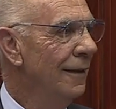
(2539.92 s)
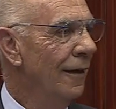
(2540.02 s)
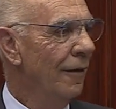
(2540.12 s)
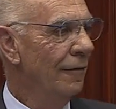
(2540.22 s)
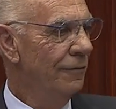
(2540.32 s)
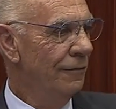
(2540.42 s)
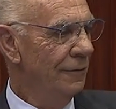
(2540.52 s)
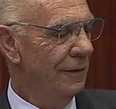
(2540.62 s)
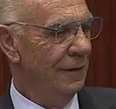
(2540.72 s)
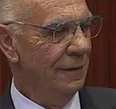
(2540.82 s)
of
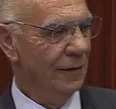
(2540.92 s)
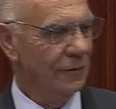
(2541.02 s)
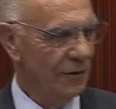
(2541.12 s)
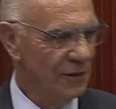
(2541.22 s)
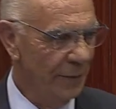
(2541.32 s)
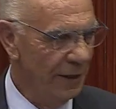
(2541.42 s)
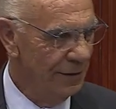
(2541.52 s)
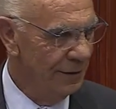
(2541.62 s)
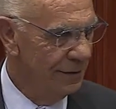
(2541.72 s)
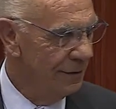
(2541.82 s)
the
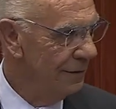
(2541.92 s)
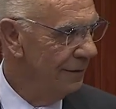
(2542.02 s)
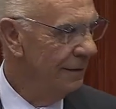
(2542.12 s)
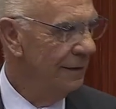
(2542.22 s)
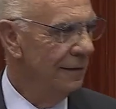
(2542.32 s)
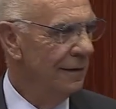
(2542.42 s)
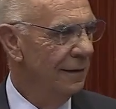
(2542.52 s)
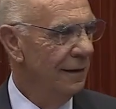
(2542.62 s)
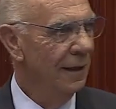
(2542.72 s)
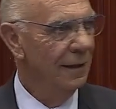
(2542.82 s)
crossbenchers
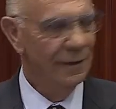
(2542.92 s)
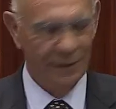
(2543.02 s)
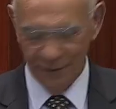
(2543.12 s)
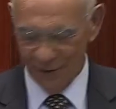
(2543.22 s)
in